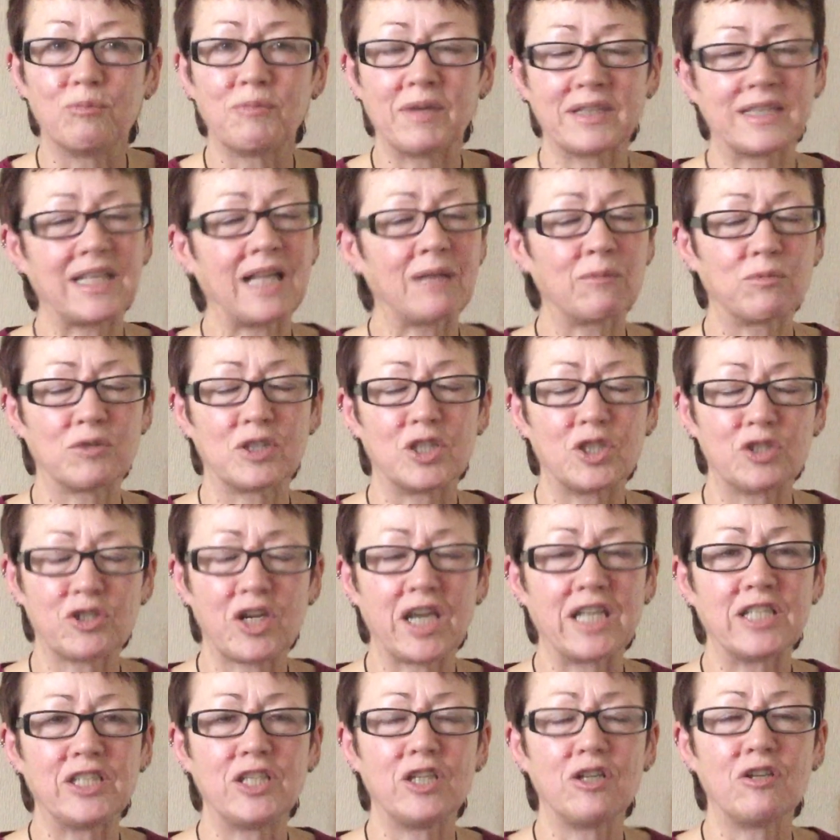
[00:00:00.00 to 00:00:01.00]
My dad was a
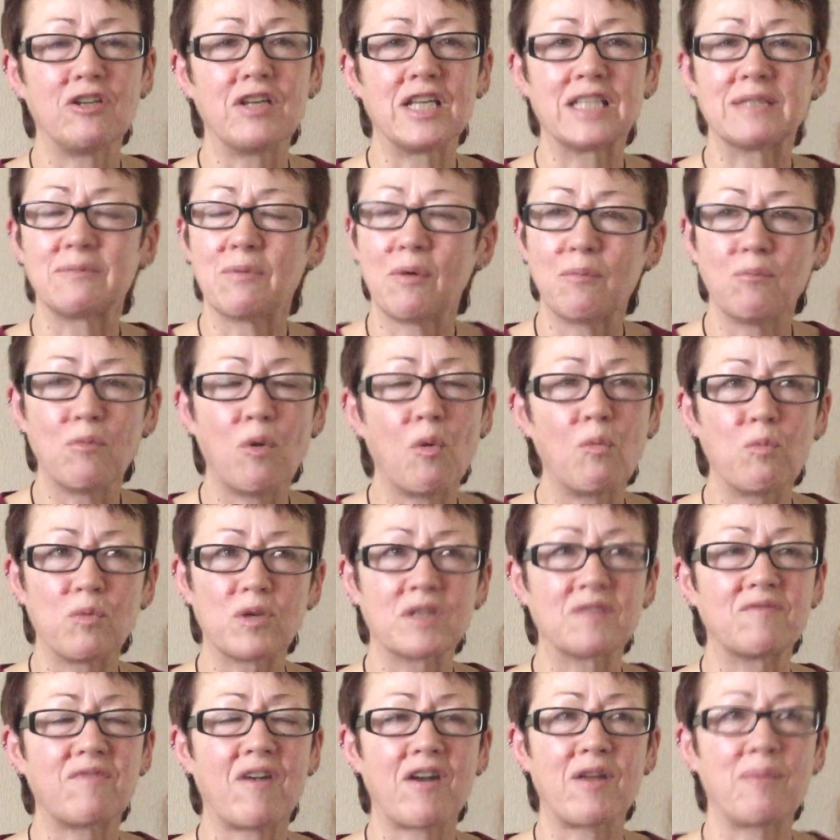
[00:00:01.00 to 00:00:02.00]
trade unionist. My mum
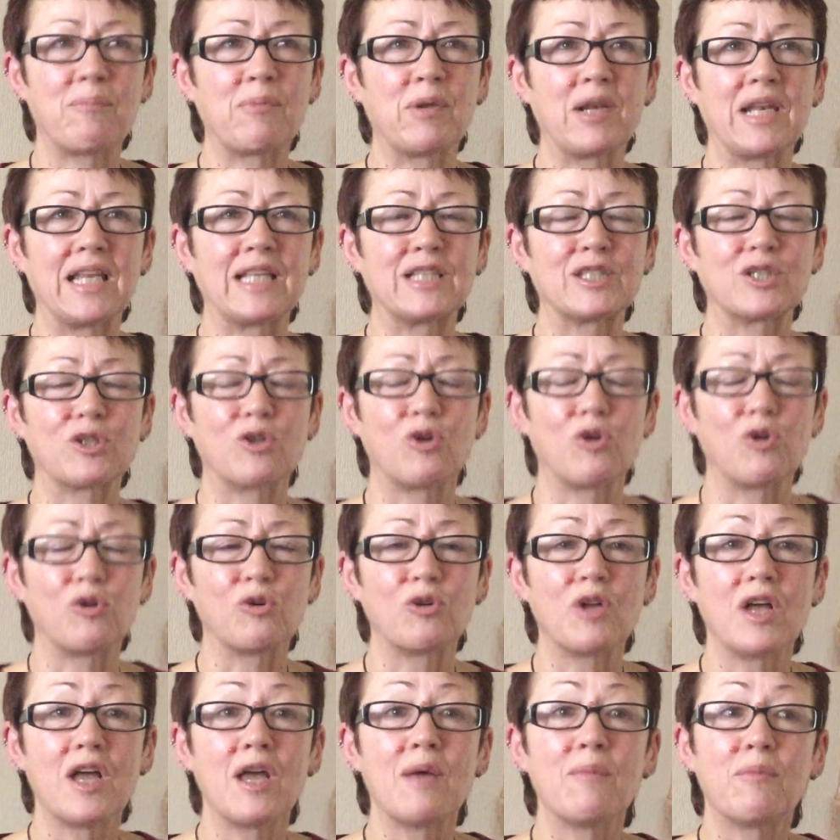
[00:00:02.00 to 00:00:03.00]
was very
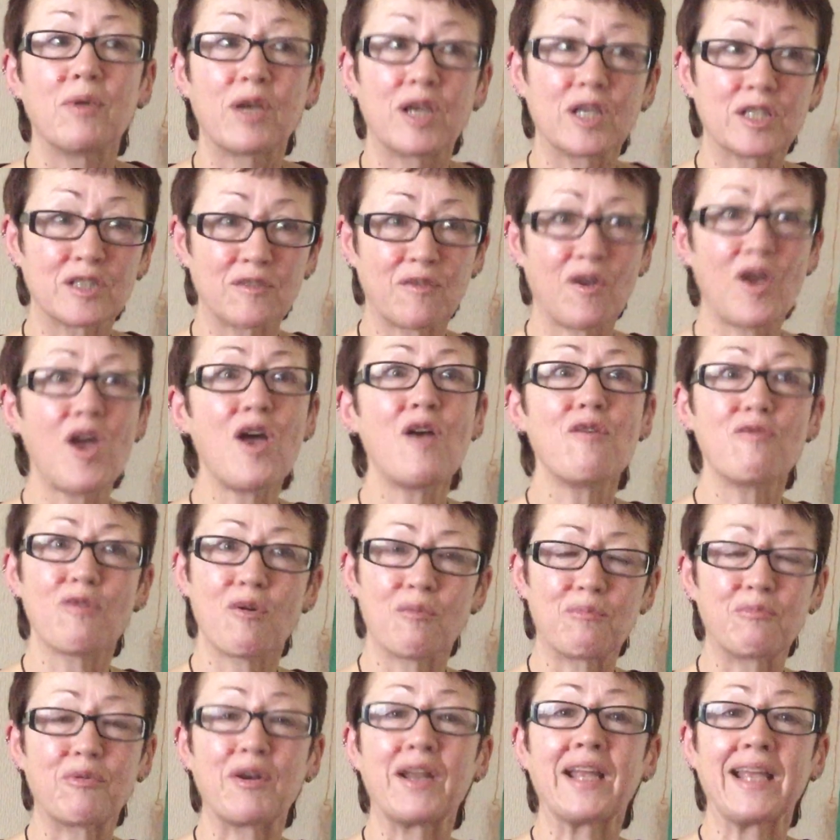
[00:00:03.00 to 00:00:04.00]
political because of her
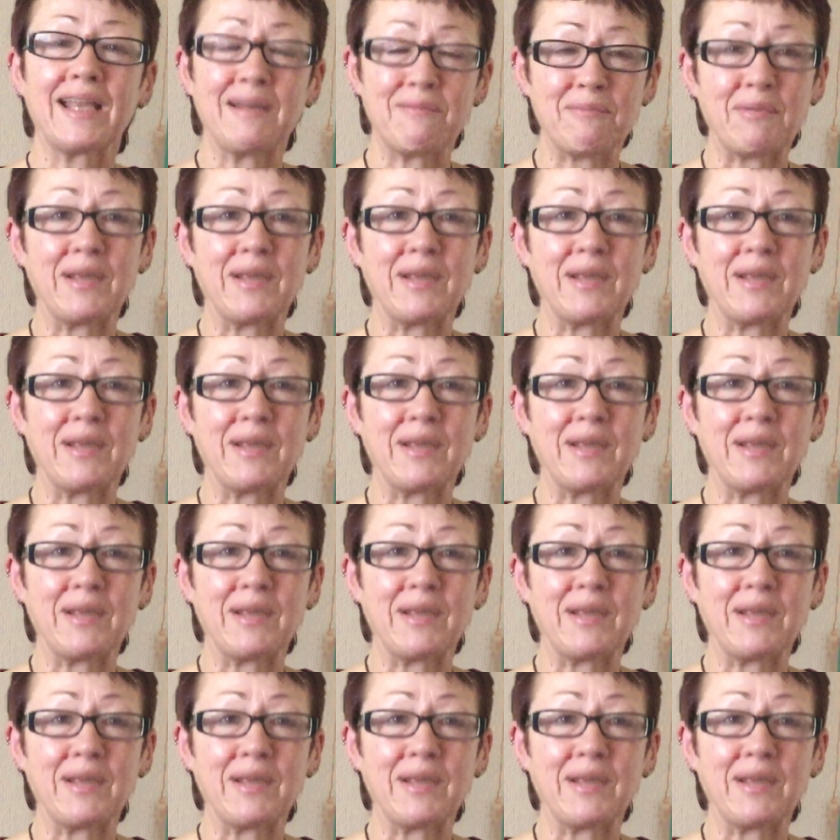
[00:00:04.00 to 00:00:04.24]
upbringing,